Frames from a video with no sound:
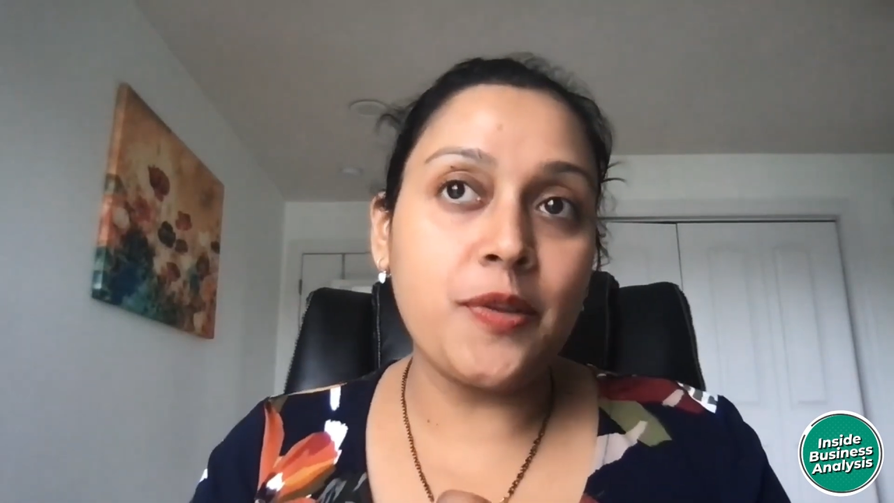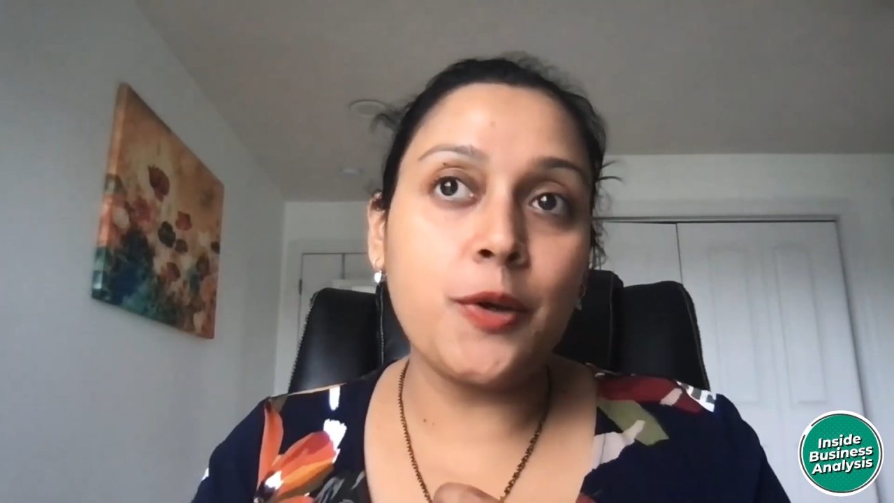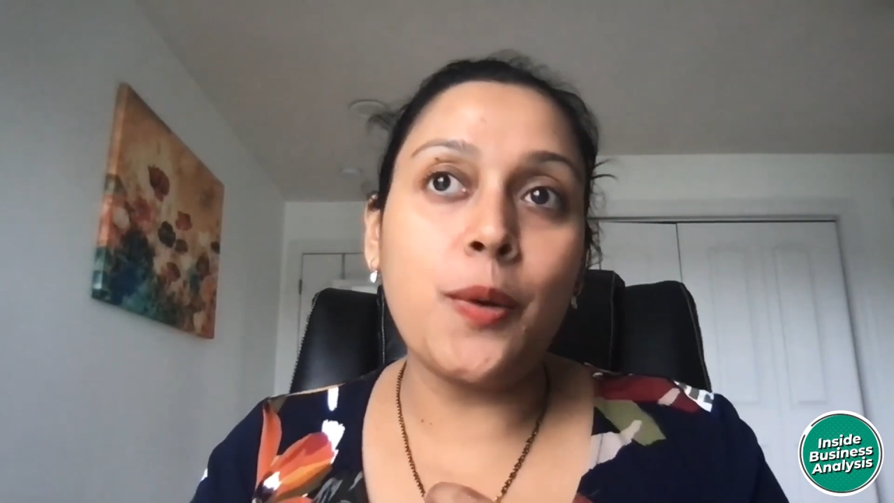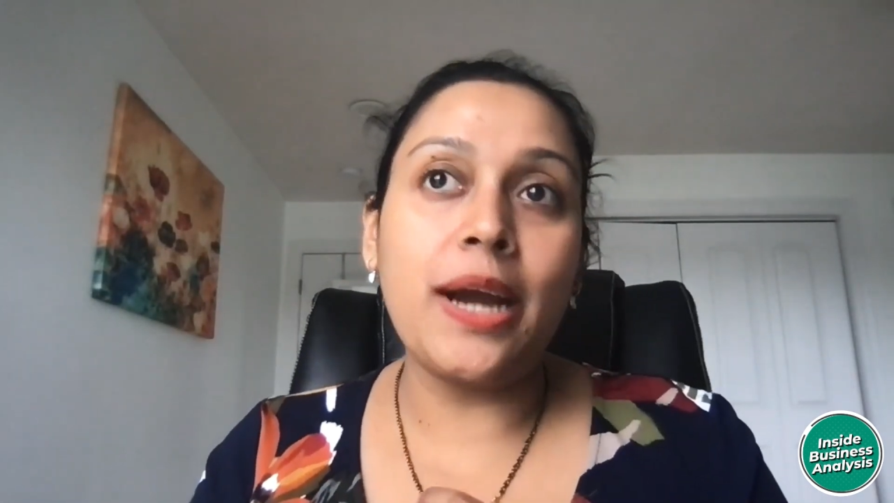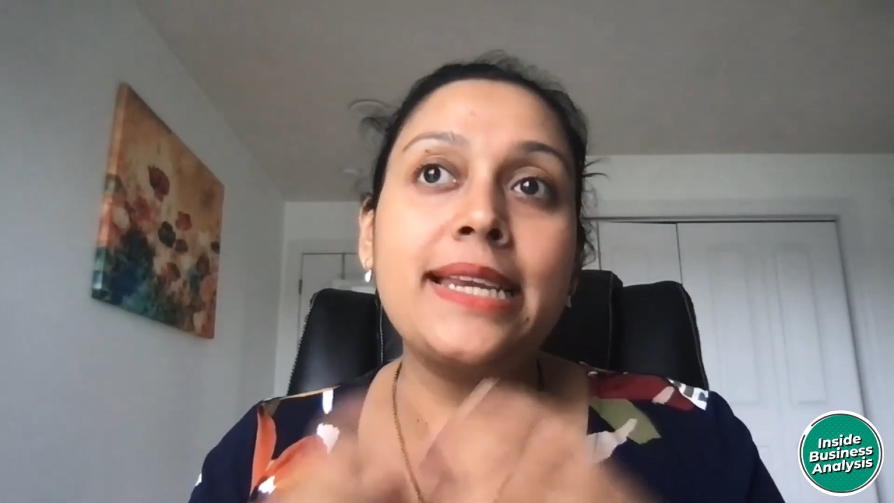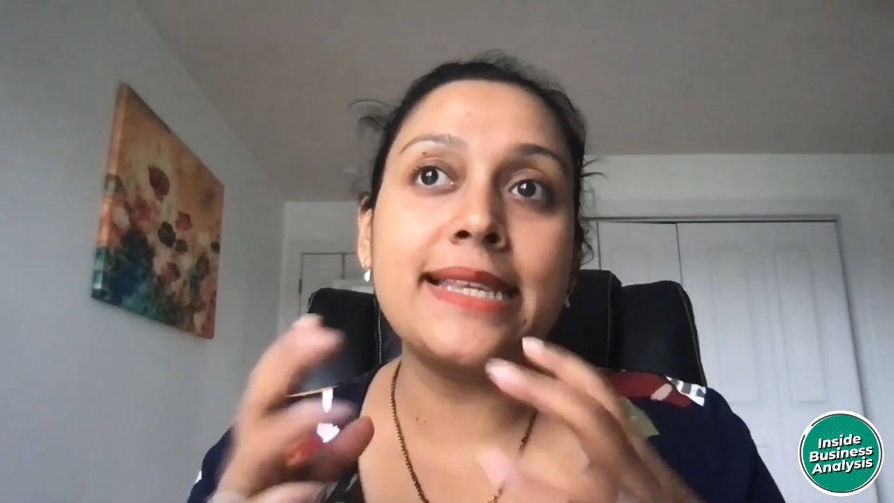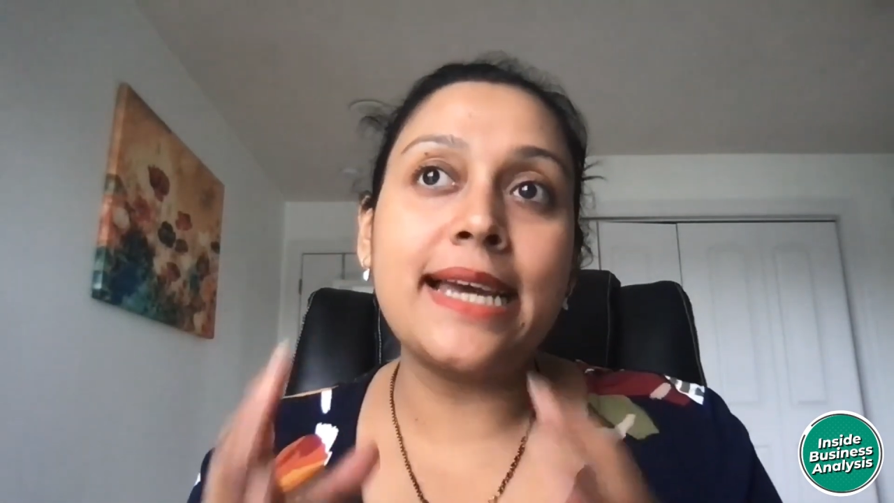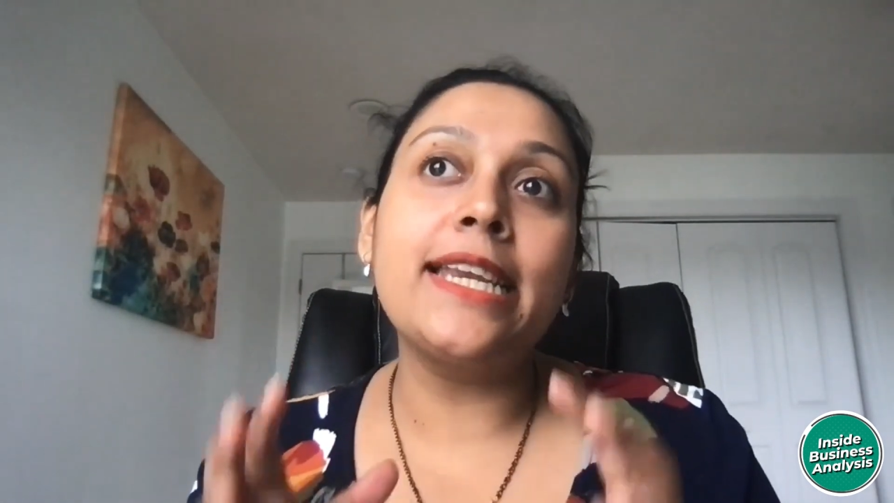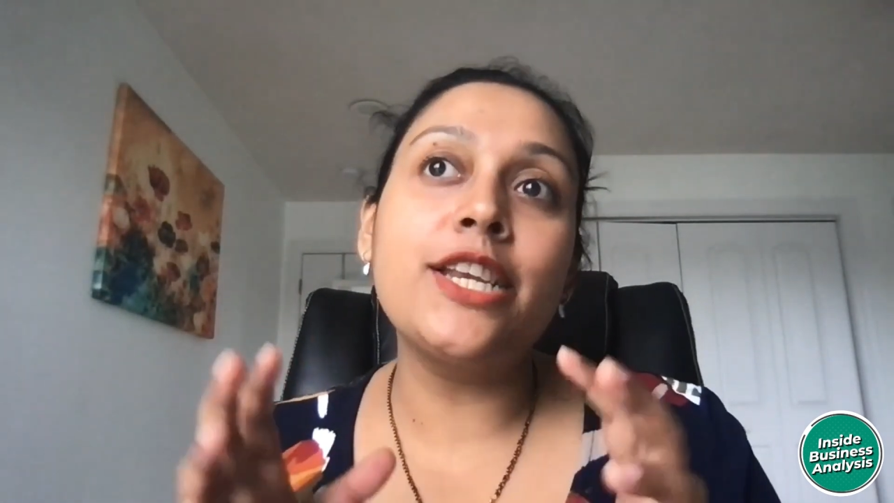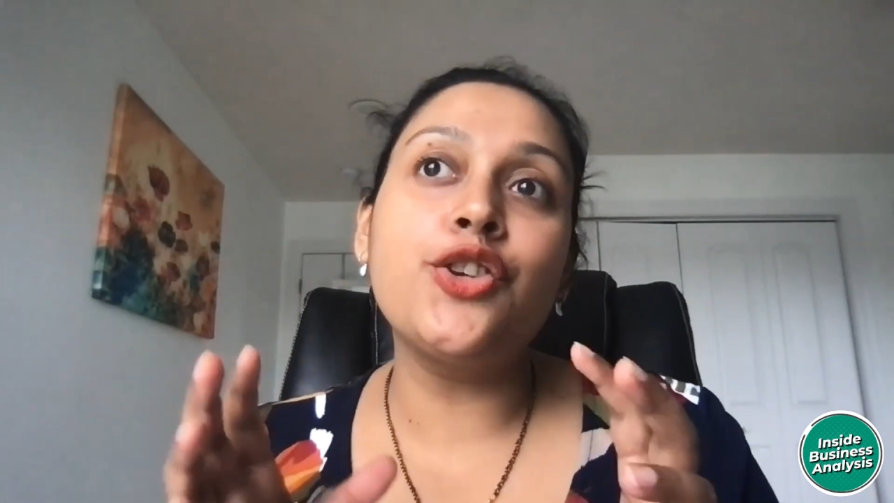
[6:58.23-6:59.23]
So I
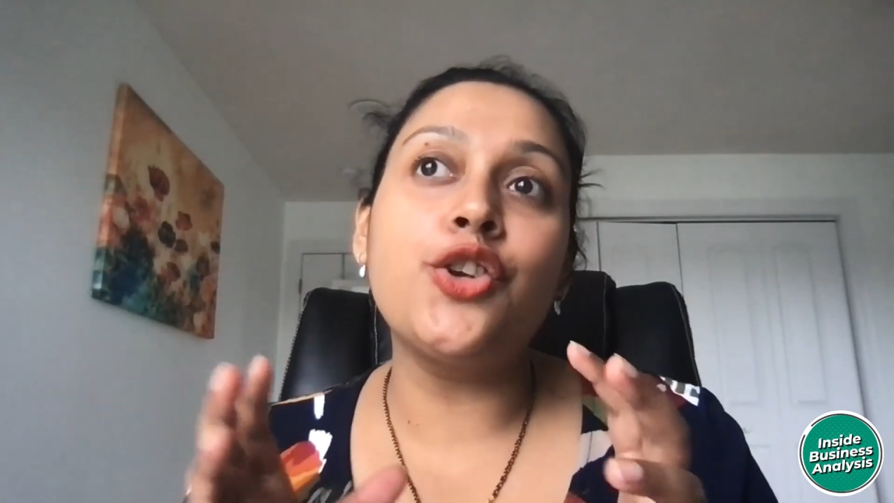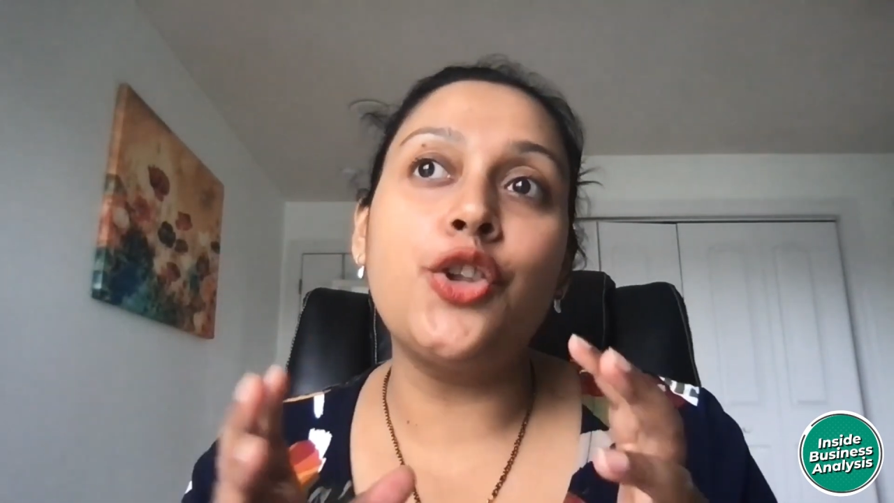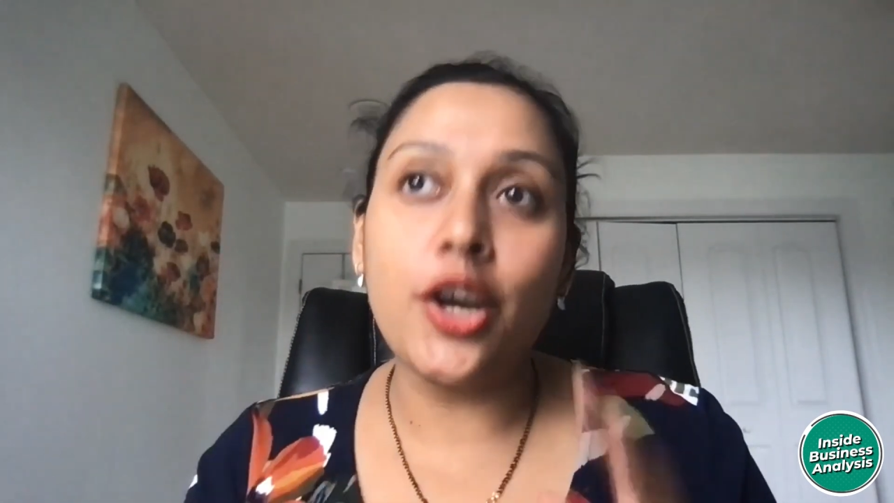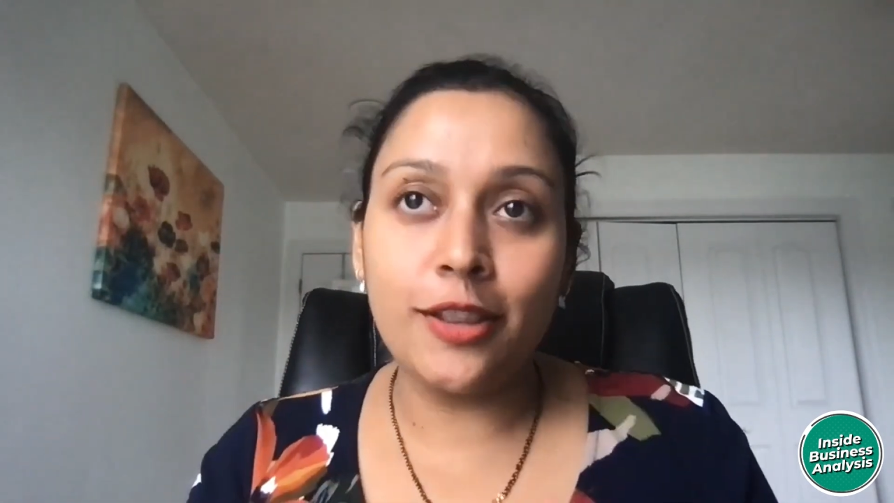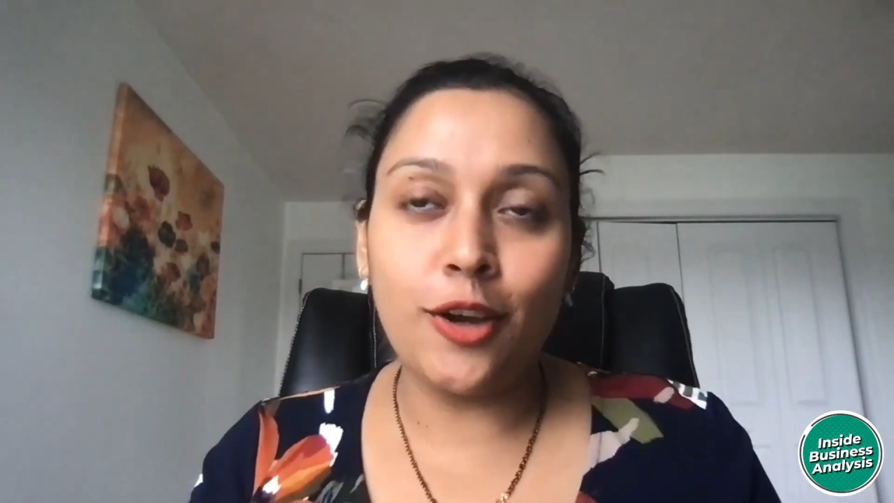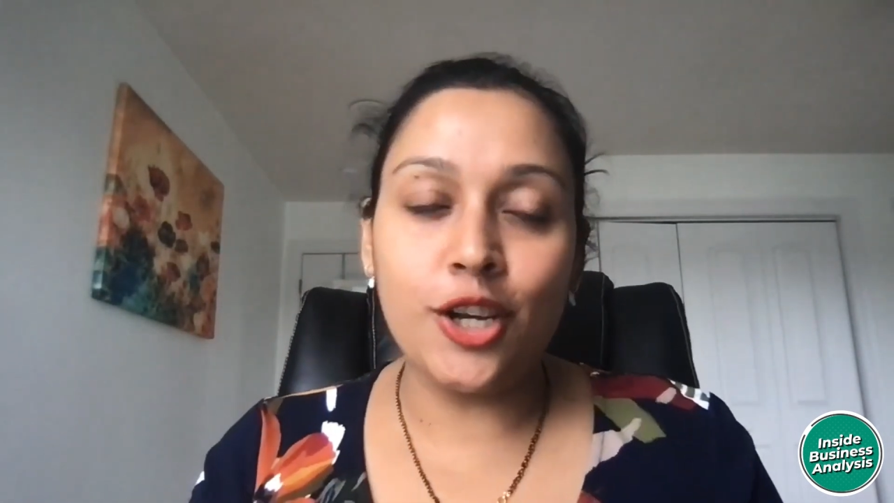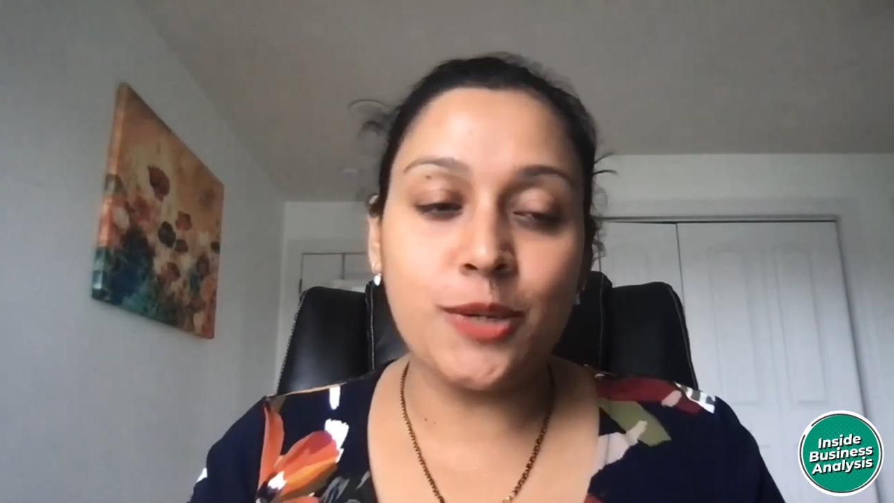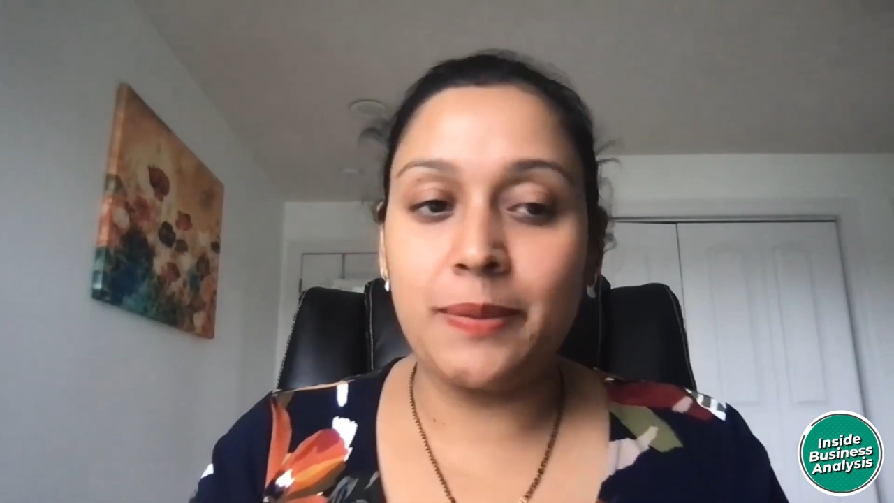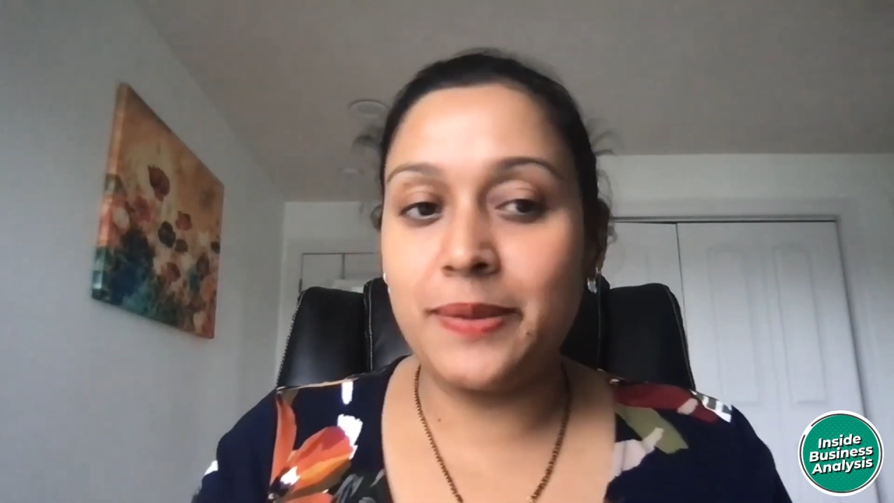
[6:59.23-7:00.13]
decided to not launch my